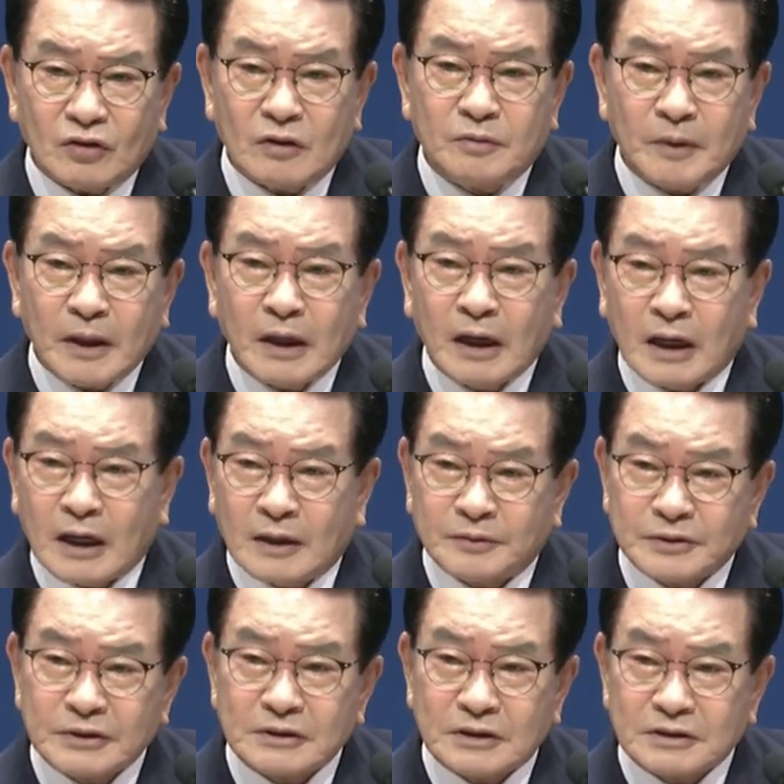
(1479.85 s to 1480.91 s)
It
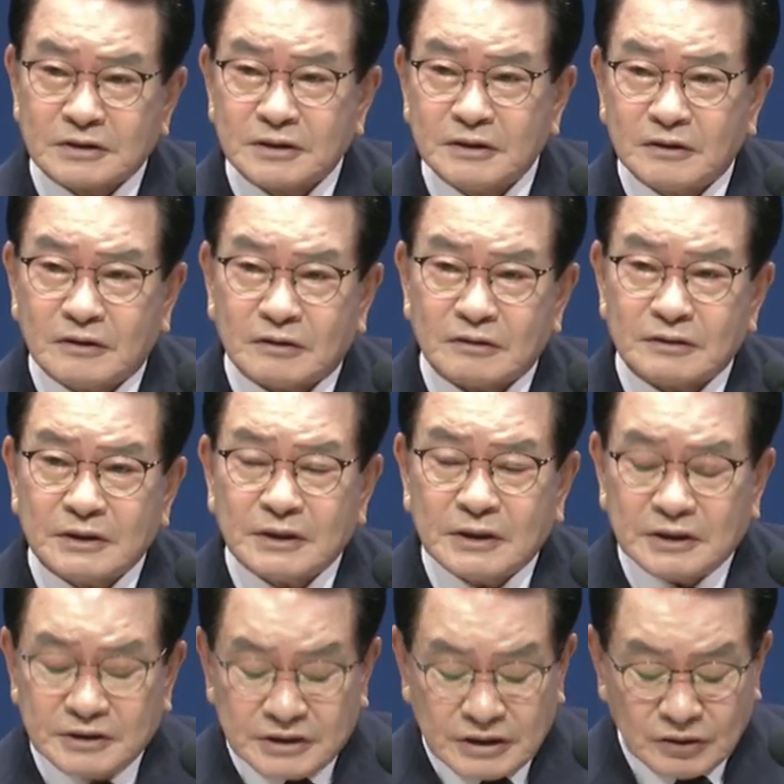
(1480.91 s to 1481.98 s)
has long
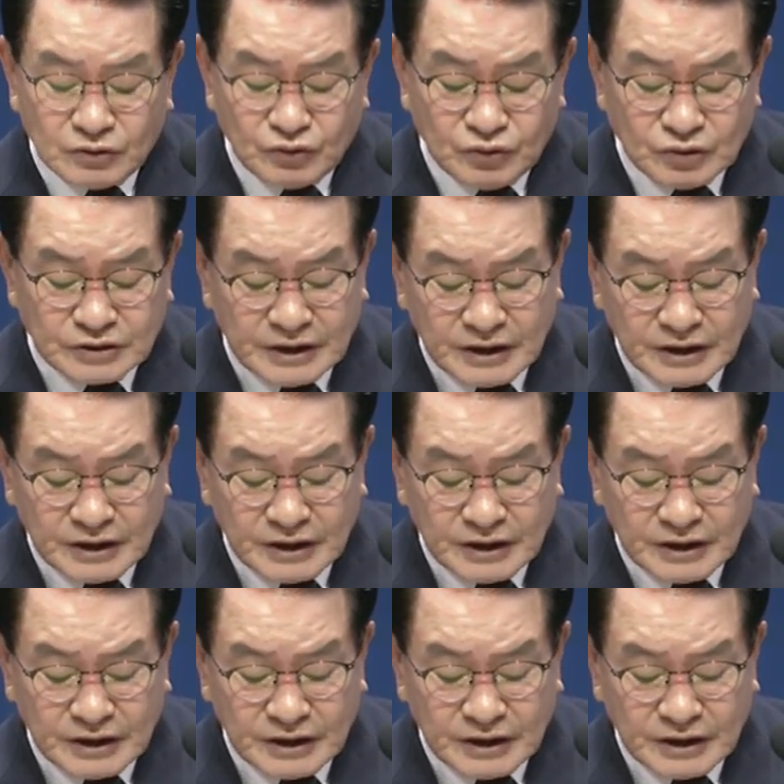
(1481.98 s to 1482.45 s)
passed.